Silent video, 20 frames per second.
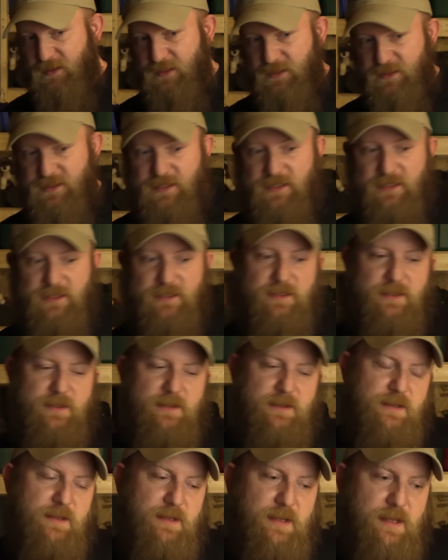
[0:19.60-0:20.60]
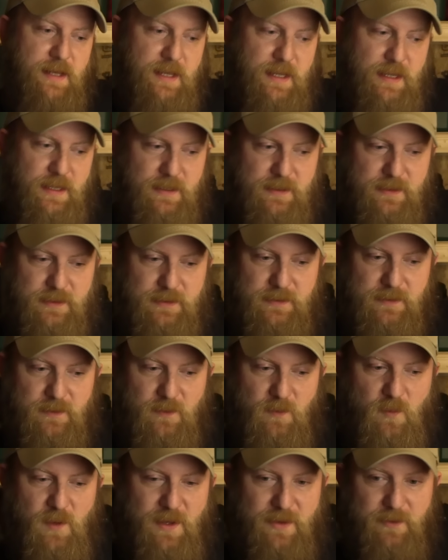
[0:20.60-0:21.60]
this, and
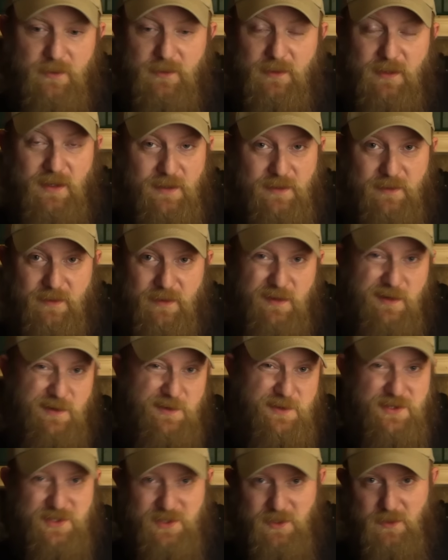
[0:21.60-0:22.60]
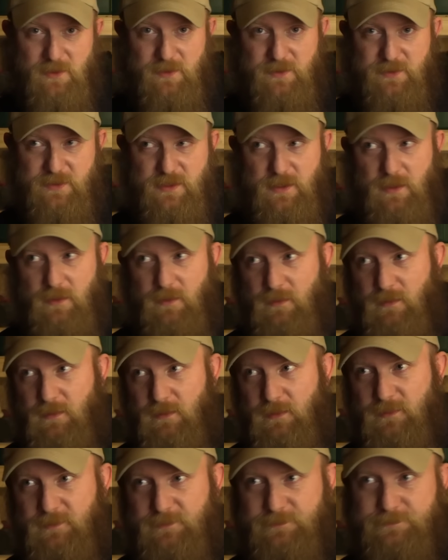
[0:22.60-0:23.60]
whether or not the concerns
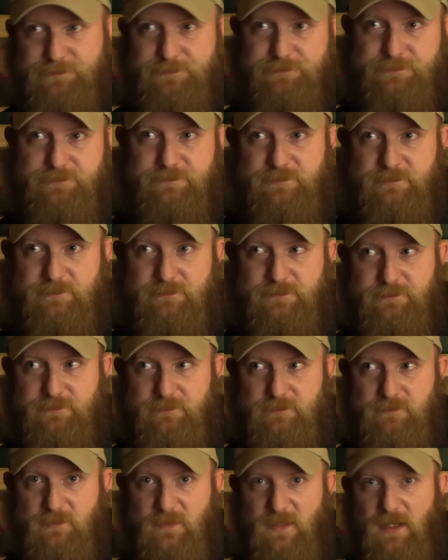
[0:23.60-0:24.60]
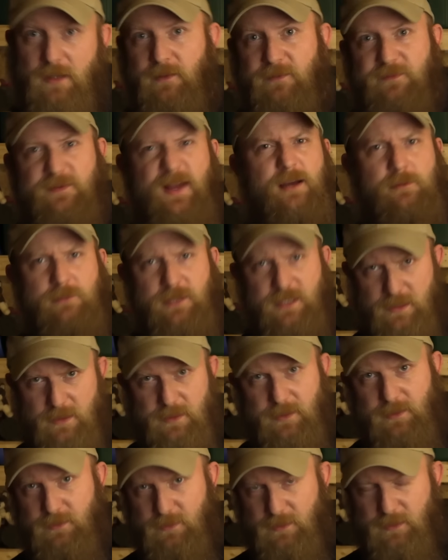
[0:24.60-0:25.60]
are
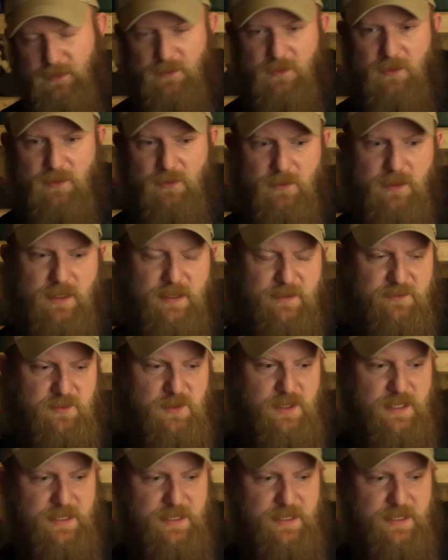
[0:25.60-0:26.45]
founded in a whole lot of